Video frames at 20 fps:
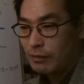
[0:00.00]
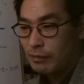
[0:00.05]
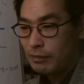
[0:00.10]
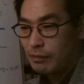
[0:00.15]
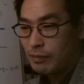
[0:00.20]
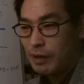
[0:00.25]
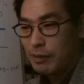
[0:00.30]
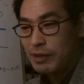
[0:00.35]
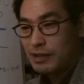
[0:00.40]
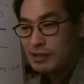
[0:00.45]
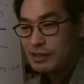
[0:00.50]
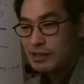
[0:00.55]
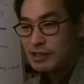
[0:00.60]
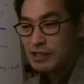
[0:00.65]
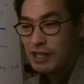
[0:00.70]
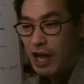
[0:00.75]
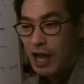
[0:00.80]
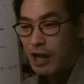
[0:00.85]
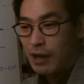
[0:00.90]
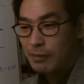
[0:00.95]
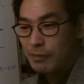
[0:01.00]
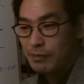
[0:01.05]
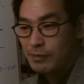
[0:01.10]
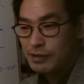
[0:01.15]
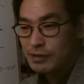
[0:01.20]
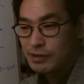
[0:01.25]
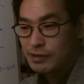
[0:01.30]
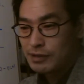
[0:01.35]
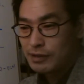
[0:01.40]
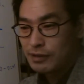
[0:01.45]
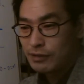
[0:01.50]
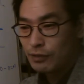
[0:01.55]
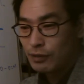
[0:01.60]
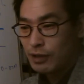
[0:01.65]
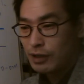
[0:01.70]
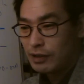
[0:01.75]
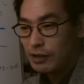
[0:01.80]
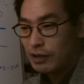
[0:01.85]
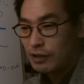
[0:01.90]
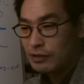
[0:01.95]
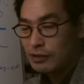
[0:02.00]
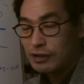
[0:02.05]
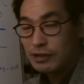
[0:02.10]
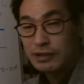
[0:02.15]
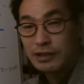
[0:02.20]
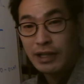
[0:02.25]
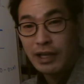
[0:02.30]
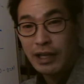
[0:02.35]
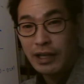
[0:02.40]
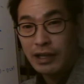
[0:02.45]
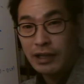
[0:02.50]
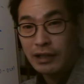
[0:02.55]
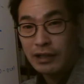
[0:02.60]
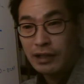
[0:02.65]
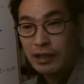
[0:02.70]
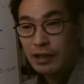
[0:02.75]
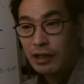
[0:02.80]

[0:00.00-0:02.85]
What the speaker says: maybe in Psalms. Okay, there's this saying,